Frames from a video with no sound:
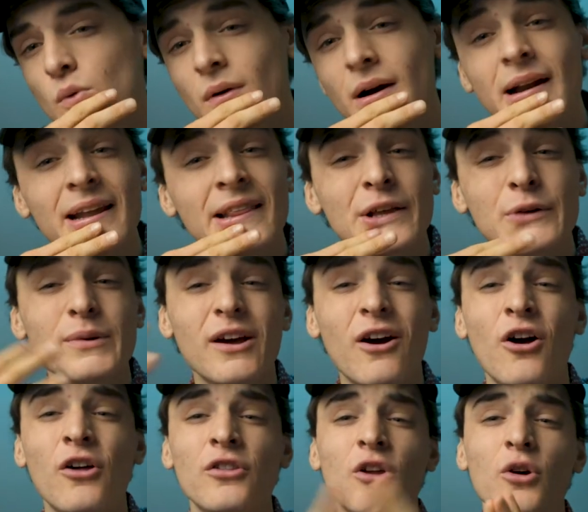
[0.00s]
one, I think we
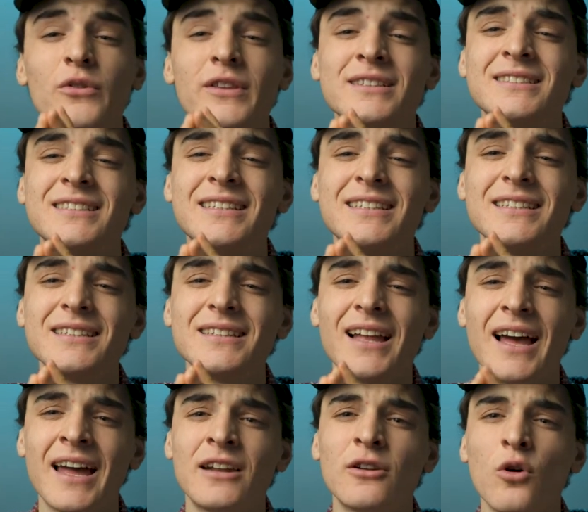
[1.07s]
all know this teal
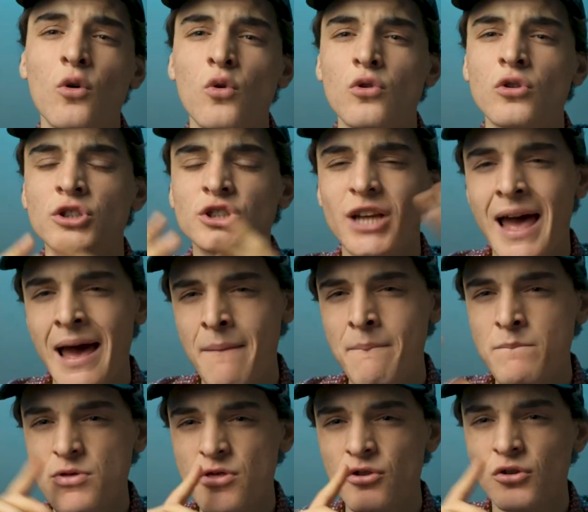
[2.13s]
and orange
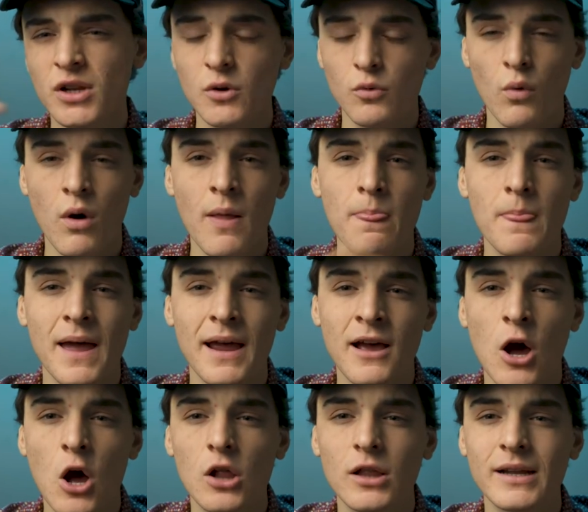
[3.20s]
M31, they
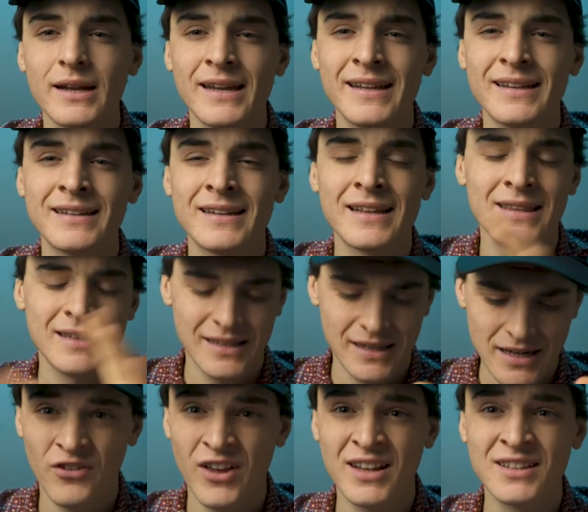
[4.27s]
call it in the
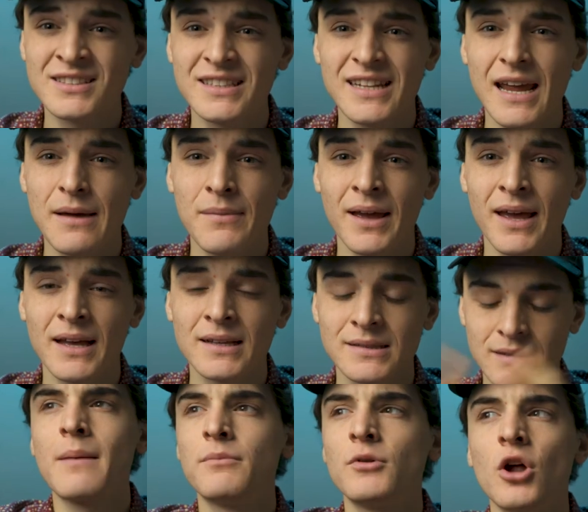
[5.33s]
fancy name, I
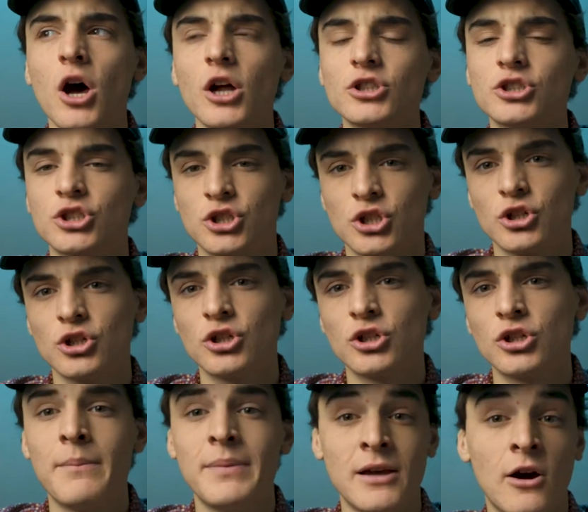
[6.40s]
guess. I'm not
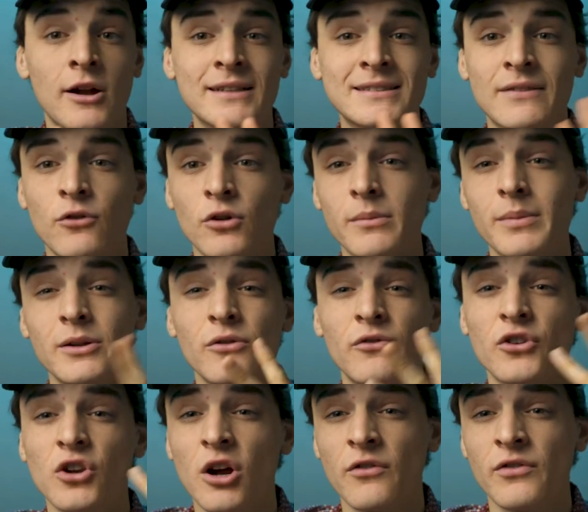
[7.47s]
sure. I'll be honest, I've only been doing
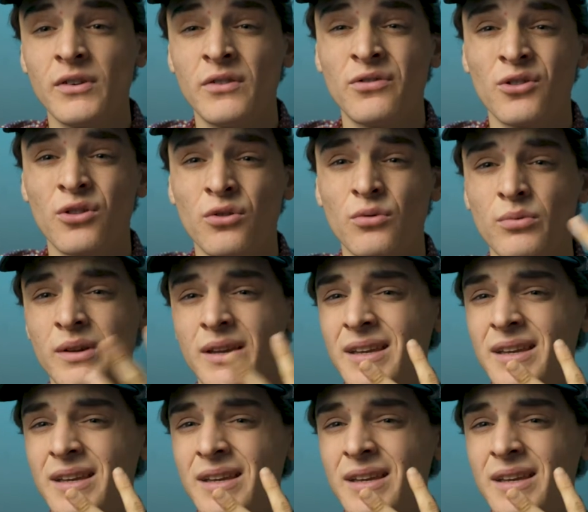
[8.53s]
photography for three